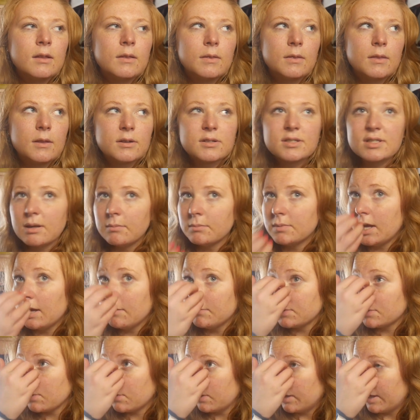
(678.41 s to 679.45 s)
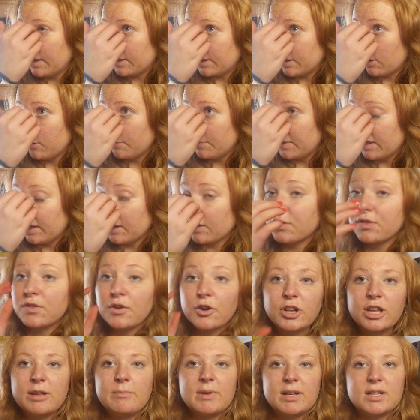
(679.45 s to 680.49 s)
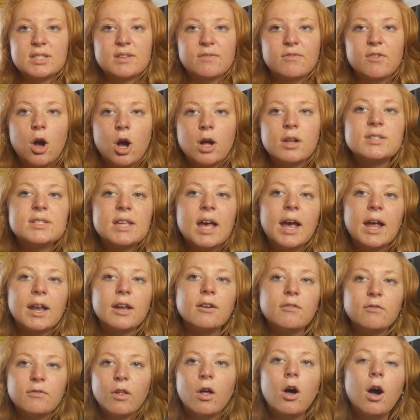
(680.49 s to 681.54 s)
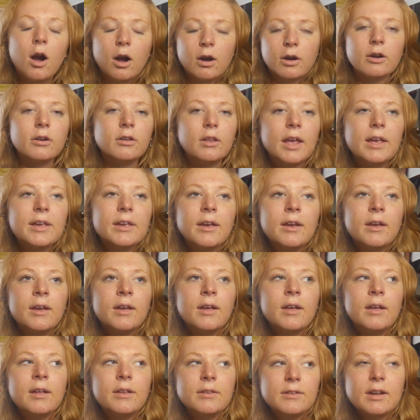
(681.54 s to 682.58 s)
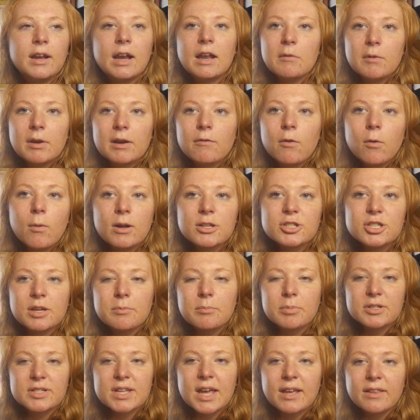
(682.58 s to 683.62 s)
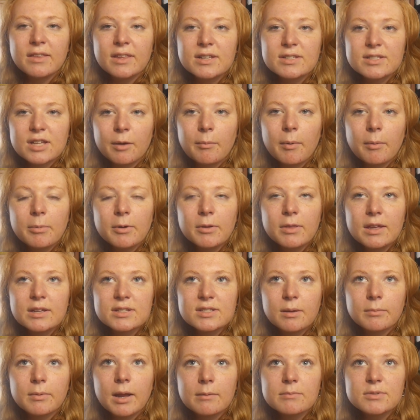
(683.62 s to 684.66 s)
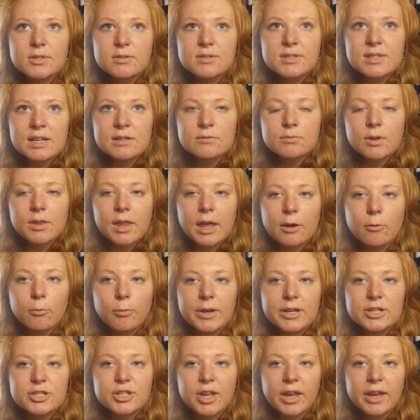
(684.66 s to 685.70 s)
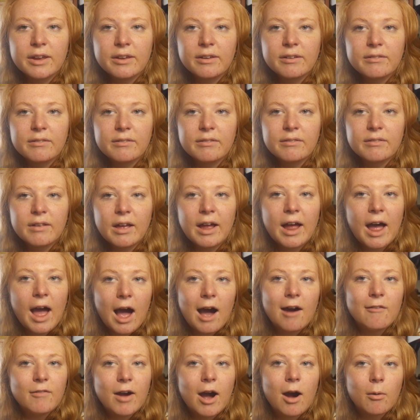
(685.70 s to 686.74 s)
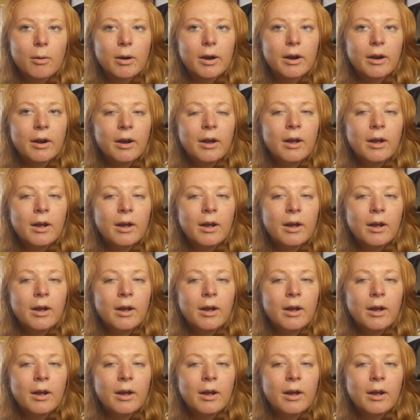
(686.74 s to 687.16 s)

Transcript: there's sometimes where like there would be like 30 minutes of content in a vlog, or like, did anyone ever watch like Bertaley? Because I remember like sometimes those things would like reach like a half hour.